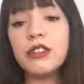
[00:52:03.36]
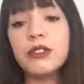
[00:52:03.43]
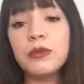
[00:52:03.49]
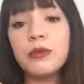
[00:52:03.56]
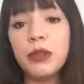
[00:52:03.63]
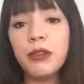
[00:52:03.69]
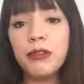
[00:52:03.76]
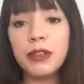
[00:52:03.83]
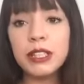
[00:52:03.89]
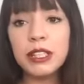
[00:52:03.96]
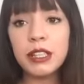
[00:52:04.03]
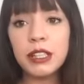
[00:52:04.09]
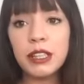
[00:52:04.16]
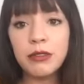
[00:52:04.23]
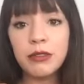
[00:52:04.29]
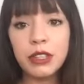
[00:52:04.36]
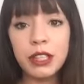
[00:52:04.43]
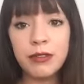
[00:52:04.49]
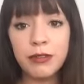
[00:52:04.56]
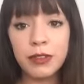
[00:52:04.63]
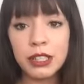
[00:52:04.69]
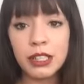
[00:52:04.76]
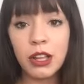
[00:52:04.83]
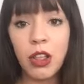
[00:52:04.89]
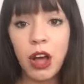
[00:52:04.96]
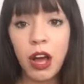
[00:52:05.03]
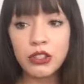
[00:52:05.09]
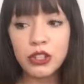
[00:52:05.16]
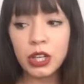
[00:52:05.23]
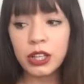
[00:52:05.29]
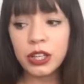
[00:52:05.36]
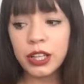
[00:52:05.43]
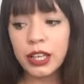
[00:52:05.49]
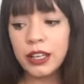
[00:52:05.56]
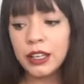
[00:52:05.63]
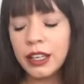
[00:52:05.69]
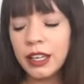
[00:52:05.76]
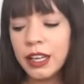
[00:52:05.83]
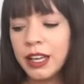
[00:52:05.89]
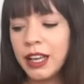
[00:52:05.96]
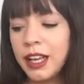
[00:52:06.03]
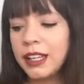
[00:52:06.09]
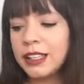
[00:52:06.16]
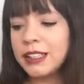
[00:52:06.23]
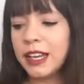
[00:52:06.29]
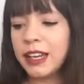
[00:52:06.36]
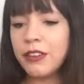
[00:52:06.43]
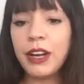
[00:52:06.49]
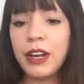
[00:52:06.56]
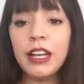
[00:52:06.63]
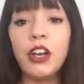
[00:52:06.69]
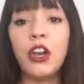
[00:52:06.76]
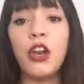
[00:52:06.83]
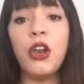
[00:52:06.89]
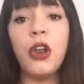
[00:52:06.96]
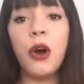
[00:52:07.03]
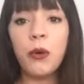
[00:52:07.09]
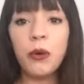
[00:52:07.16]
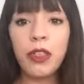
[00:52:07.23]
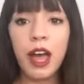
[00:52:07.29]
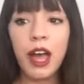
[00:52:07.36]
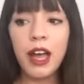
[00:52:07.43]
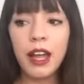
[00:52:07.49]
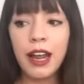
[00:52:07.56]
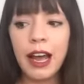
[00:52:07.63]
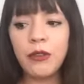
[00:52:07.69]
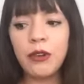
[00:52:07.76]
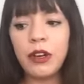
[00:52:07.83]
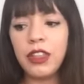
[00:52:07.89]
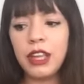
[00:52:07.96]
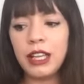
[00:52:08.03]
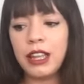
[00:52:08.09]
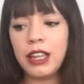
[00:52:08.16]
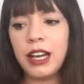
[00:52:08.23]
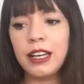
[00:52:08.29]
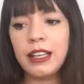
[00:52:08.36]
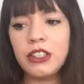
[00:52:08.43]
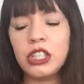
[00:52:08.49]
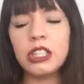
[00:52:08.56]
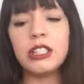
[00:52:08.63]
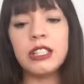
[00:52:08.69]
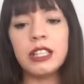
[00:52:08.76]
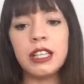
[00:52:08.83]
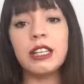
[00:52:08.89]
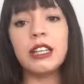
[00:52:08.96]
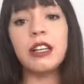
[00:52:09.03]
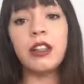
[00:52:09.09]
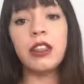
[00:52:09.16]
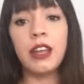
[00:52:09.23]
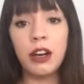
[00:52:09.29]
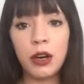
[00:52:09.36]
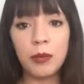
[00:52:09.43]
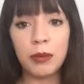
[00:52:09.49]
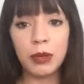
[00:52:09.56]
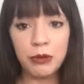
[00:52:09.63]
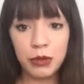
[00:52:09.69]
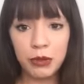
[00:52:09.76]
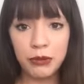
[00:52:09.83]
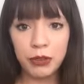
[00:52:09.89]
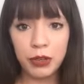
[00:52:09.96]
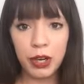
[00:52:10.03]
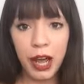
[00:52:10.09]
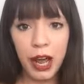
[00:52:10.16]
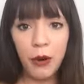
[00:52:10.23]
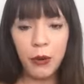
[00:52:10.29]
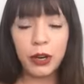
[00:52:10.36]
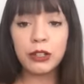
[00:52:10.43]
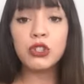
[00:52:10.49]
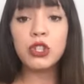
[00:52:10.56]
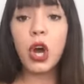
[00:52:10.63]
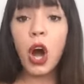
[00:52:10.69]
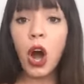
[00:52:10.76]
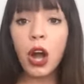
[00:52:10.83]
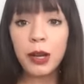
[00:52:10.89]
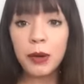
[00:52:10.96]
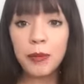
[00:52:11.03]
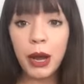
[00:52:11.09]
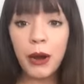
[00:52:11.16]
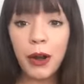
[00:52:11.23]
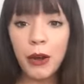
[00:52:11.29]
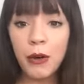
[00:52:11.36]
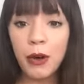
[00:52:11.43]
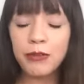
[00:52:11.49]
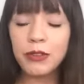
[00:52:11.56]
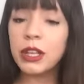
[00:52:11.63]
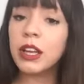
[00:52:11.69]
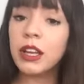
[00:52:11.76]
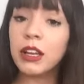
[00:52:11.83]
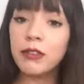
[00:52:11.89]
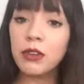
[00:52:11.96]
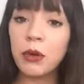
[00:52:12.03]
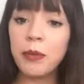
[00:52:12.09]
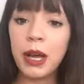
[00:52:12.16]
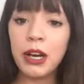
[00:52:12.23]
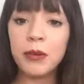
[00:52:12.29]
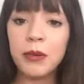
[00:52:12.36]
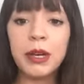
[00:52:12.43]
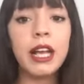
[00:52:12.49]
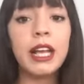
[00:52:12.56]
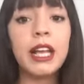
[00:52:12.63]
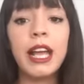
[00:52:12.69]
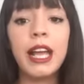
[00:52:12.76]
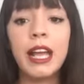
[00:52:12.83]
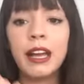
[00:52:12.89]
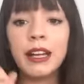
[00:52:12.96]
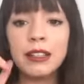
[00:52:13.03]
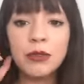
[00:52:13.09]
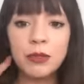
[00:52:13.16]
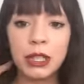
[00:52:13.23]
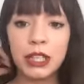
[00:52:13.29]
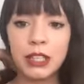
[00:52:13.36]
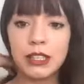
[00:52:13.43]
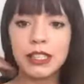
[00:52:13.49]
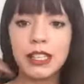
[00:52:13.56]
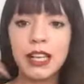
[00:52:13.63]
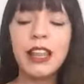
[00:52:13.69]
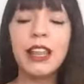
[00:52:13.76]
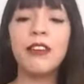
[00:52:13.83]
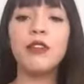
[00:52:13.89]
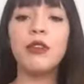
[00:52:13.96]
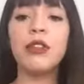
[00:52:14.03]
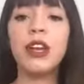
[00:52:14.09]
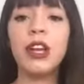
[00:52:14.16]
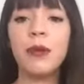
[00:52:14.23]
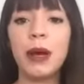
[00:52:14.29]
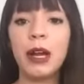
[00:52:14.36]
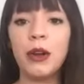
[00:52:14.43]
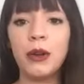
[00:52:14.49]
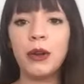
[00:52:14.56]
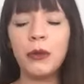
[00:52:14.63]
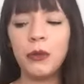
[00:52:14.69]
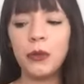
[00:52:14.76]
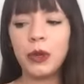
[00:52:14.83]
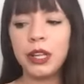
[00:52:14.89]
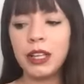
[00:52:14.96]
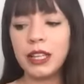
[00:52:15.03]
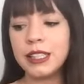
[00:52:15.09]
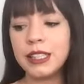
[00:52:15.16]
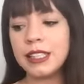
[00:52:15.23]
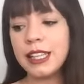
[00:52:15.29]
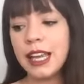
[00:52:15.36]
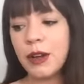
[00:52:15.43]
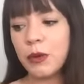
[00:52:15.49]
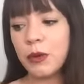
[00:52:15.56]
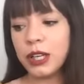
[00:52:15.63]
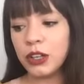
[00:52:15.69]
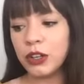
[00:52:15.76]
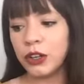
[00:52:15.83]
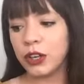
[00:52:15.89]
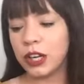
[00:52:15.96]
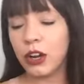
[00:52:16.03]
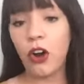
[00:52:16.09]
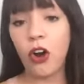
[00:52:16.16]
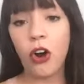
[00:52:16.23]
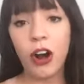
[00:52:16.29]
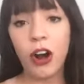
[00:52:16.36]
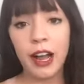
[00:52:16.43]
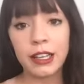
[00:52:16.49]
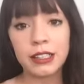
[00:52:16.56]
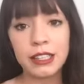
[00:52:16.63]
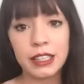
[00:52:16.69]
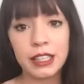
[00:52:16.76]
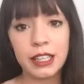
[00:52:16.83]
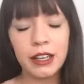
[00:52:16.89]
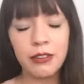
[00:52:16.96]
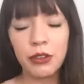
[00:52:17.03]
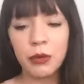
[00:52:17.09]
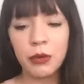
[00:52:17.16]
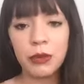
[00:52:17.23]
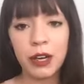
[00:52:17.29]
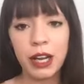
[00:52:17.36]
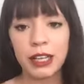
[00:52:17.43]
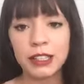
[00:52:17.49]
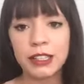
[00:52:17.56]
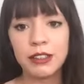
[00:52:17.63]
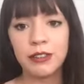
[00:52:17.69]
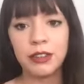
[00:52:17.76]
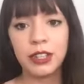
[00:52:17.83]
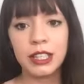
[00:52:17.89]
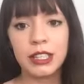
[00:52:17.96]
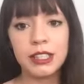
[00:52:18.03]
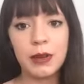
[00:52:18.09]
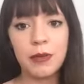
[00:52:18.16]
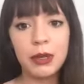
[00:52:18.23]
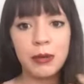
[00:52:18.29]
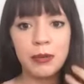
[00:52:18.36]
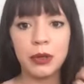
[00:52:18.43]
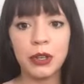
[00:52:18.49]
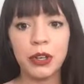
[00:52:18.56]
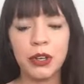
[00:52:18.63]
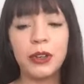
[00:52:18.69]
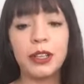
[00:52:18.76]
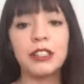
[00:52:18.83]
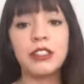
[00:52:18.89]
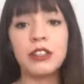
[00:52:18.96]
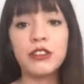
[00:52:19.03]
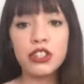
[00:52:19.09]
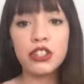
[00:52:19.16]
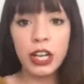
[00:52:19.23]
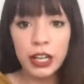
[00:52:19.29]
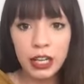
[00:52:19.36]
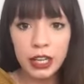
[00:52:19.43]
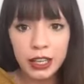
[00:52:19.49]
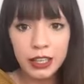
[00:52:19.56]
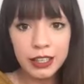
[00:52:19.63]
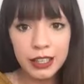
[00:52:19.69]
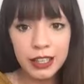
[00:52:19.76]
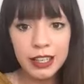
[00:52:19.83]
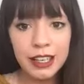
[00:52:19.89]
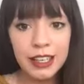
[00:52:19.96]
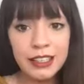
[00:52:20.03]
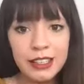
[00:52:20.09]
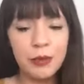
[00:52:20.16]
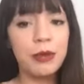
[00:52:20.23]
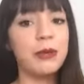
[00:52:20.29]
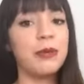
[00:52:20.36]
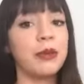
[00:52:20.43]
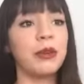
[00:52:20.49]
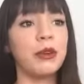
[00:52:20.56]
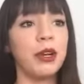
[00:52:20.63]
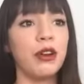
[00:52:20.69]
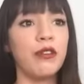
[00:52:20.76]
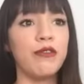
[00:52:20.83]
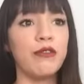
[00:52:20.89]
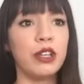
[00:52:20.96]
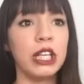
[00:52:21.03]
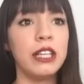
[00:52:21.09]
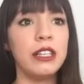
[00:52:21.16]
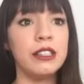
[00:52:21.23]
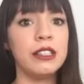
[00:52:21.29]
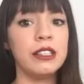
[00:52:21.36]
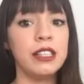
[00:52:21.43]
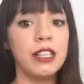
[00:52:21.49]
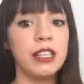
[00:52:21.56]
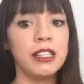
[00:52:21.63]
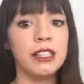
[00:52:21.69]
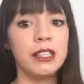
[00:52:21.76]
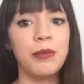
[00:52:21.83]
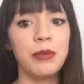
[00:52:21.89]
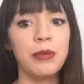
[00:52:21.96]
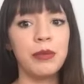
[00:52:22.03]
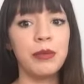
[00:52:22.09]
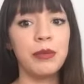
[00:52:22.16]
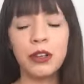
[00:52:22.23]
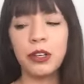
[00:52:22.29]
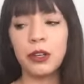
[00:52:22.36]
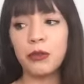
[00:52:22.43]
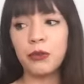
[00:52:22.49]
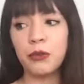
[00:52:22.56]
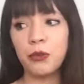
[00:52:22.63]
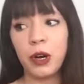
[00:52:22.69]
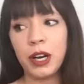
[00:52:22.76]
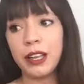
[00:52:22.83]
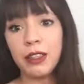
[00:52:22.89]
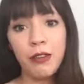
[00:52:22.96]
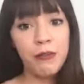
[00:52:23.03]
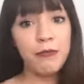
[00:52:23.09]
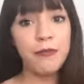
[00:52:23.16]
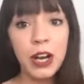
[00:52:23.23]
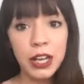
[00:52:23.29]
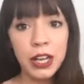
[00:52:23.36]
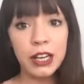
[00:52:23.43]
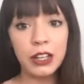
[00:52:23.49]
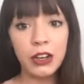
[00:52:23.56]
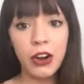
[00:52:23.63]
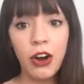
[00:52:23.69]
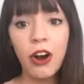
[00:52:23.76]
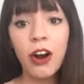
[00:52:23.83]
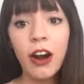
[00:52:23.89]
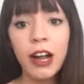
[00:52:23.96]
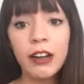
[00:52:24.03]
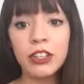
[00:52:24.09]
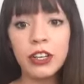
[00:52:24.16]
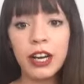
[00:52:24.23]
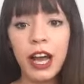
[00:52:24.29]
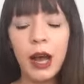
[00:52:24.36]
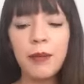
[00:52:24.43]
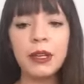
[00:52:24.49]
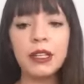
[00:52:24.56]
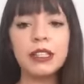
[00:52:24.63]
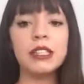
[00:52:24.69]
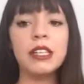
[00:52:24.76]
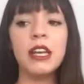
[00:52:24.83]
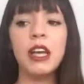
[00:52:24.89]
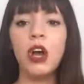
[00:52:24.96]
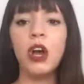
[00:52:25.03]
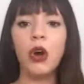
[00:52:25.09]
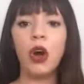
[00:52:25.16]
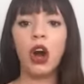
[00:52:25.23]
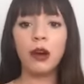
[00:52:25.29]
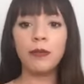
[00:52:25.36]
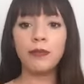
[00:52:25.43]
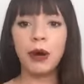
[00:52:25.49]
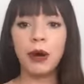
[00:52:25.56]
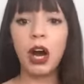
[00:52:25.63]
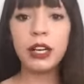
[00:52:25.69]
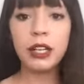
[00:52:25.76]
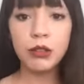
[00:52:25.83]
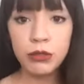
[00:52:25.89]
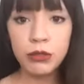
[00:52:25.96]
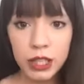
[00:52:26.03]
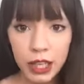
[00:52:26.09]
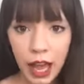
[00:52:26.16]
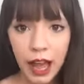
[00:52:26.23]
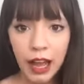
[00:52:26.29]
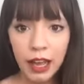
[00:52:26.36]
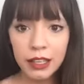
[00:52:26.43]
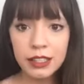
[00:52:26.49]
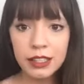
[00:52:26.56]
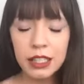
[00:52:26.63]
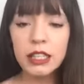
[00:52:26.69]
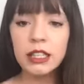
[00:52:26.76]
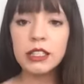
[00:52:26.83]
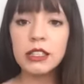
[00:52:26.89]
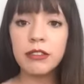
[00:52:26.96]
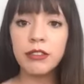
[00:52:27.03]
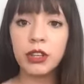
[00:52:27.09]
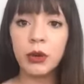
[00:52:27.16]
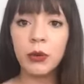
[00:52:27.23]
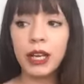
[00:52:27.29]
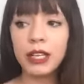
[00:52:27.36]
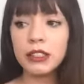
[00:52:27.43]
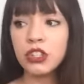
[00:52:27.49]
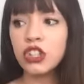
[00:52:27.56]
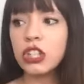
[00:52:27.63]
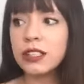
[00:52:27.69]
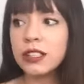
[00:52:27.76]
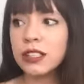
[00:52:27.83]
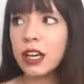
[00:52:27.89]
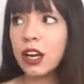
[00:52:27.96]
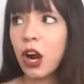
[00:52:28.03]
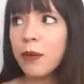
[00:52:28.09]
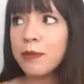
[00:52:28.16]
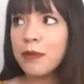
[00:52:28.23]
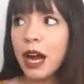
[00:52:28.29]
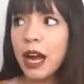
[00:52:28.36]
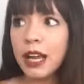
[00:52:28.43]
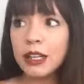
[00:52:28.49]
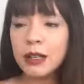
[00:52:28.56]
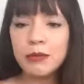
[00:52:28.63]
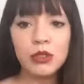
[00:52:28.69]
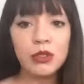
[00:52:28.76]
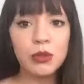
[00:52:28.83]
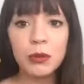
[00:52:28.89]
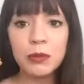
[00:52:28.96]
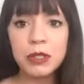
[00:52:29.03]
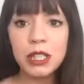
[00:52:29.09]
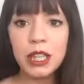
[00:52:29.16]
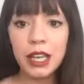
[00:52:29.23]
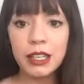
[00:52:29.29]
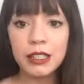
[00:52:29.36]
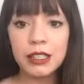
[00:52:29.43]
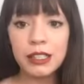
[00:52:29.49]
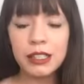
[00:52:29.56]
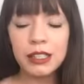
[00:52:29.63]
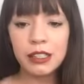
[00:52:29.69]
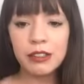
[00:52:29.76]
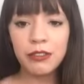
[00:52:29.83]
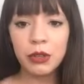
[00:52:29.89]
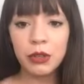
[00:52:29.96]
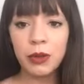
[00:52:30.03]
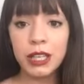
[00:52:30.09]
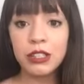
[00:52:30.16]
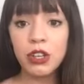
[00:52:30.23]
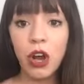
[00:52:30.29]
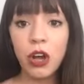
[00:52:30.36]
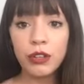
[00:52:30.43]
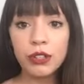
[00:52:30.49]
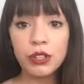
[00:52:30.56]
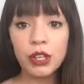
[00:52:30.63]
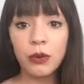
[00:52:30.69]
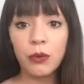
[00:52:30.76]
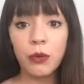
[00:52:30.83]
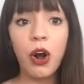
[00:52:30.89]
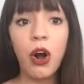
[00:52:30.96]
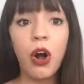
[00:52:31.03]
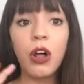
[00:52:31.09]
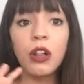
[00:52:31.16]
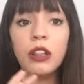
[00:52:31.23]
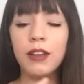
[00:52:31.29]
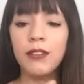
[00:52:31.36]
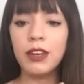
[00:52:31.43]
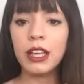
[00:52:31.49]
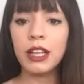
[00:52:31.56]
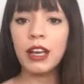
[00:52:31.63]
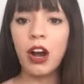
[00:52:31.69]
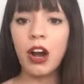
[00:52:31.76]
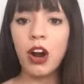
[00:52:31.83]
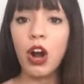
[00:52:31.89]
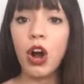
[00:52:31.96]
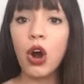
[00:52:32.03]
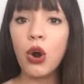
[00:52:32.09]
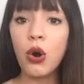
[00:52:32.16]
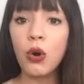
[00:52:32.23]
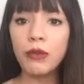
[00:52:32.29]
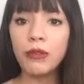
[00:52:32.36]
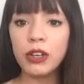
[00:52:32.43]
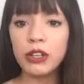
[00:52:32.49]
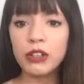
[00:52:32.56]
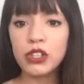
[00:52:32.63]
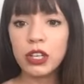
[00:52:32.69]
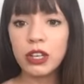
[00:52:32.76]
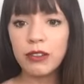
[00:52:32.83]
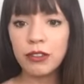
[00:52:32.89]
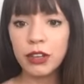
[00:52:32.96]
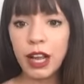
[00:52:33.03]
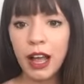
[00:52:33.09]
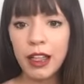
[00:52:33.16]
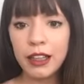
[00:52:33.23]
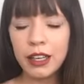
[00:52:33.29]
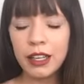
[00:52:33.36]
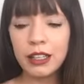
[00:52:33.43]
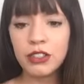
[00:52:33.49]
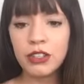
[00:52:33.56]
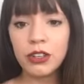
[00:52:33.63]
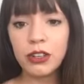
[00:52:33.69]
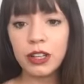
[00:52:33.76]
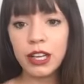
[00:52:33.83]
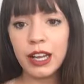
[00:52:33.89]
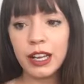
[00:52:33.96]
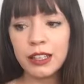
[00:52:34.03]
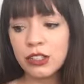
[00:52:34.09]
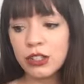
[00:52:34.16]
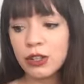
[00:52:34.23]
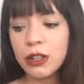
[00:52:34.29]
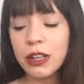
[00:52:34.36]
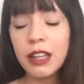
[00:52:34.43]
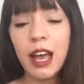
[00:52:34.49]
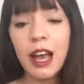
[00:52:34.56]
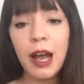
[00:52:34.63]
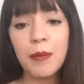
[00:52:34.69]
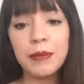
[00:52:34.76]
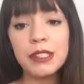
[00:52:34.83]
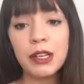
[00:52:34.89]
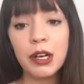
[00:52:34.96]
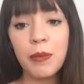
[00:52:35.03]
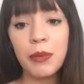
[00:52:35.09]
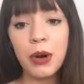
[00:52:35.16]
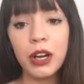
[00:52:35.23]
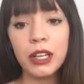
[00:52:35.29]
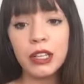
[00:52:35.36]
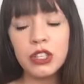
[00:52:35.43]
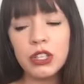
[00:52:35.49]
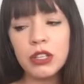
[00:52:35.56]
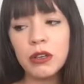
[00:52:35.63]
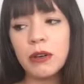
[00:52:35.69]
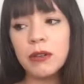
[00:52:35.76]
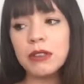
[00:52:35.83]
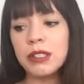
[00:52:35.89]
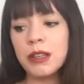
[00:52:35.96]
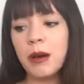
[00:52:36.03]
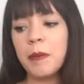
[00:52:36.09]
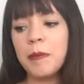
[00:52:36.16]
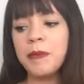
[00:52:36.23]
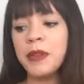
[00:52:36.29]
up really physically and really physiologically it's like if I didn't know that, I would think that I could just sit in a therapy room for an hour and talk about how I'm feeling and feel better, but I can't because if you think about it, let's say when you're in a car accident, everyone reacts differently. Some people are going to start shaking. Some people are going to freeze. Some people are going to want to get the fuck out of the car after it happens our body reacts in different ways, just like our mind absorbs things in different ways, also. We're all living our own version of reality internally and externally, and that happens in our body too. So